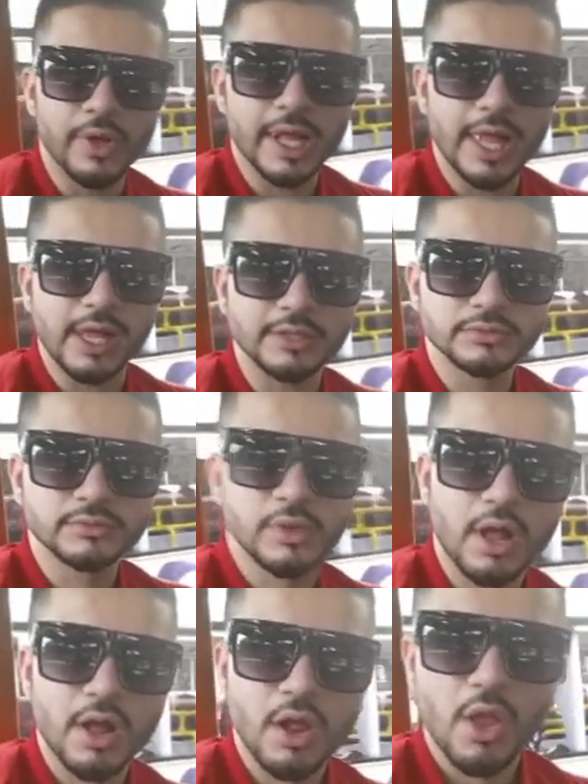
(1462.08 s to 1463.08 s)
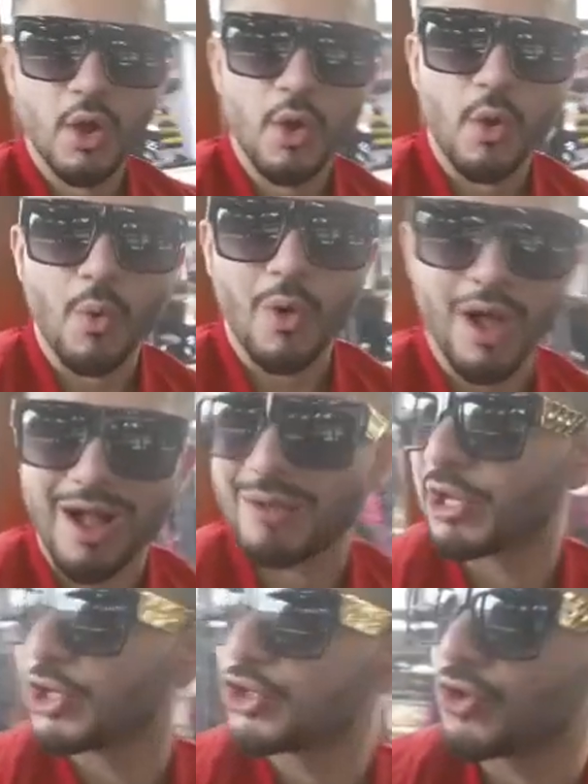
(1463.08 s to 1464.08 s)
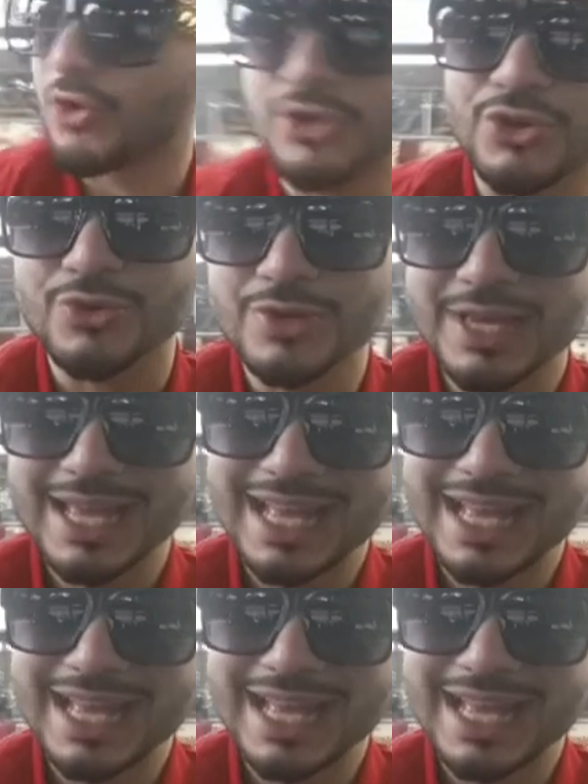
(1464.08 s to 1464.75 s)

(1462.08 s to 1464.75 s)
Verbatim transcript: yeah I'm going to show you